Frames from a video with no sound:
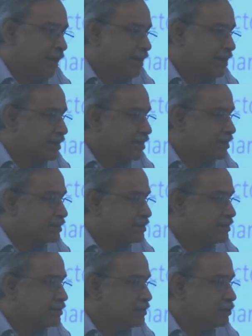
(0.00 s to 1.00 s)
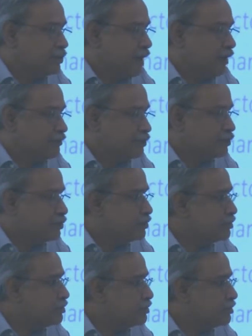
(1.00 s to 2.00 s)
managers who have
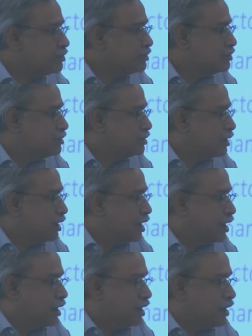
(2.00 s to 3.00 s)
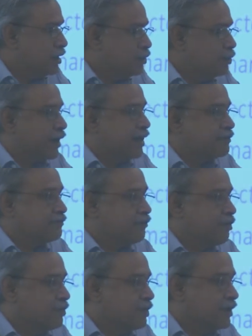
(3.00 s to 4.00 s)
to look at
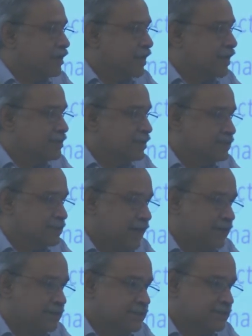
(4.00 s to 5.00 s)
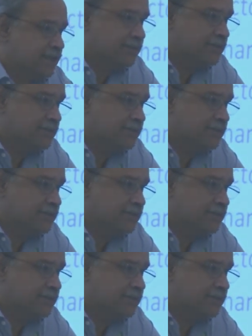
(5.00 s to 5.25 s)
formulating HR strategy and